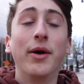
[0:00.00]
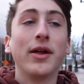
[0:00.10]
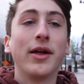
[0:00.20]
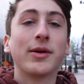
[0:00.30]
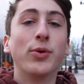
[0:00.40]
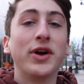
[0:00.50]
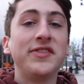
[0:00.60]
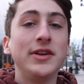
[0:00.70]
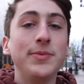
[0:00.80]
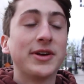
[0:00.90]
I really like
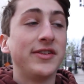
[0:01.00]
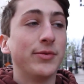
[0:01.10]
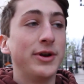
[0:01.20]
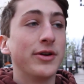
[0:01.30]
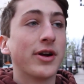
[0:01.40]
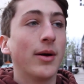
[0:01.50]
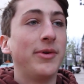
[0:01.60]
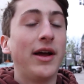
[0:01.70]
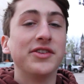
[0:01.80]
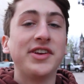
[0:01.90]
Boise because when you
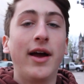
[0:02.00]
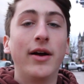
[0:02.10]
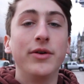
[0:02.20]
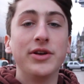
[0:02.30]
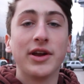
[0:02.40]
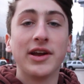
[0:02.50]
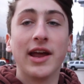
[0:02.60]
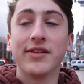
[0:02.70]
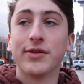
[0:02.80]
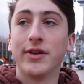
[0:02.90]
come downtown you can
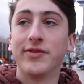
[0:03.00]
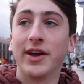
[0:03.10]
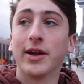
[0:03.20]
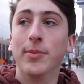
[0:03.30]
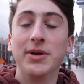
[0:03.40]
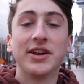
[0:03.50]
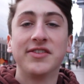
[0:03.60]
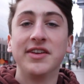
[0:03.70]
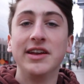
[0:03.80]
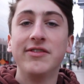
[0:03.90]
get sort of like a big
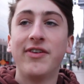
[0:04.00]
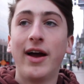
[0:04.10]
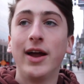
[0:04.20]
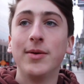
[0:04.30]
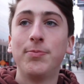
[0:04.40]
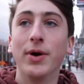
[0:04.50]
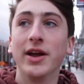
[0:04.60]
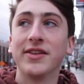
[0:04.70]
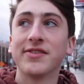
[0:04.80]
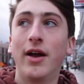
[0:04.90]
city vibe,
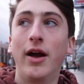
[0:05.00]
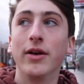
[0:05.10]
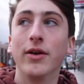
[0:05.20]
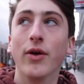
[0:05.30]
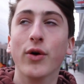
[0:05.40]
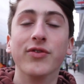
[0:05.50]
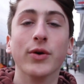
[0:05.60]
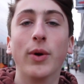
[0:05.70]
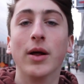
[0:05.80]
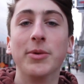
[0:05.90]
but it's not
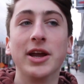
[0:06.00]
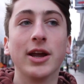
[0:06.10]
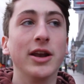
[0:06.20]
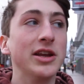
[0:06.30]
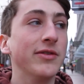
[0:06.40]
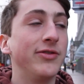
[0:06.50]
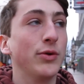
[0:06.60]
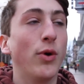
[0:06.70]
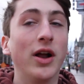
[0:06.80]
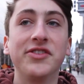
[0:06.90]
overwhelming, and if
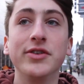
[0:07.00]
you want